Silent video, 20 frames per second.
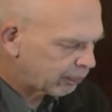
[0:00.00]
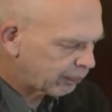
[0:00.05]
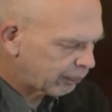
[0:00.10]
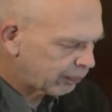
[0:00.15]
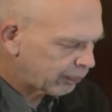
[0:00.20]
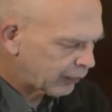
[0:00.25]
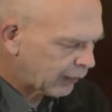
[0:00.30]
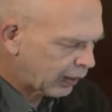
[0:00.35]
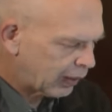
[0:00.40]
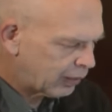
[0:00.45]

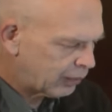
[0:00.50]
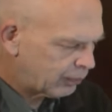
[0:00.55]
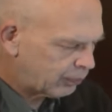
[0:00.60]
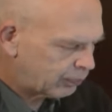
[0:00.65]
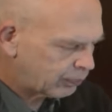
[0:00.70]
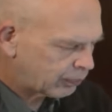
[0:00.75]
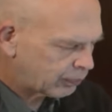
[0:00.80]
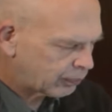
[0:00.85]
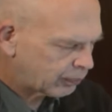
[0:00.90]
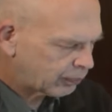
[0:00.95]

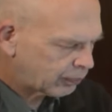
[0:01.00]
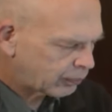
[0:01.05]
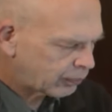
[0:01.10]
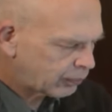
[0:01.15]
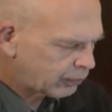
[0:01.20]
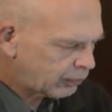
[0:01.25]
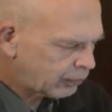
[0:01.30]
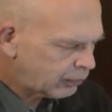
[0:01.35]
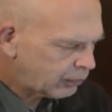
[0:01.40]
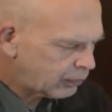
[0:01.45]

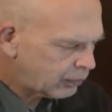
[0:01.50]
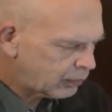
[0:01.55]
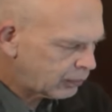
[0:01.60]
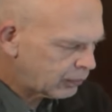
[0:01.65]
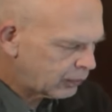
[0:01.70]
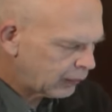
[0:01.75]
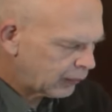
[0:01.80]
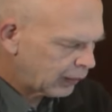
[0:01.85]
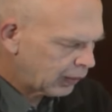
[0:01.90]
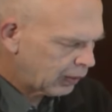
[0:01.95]
[no speech]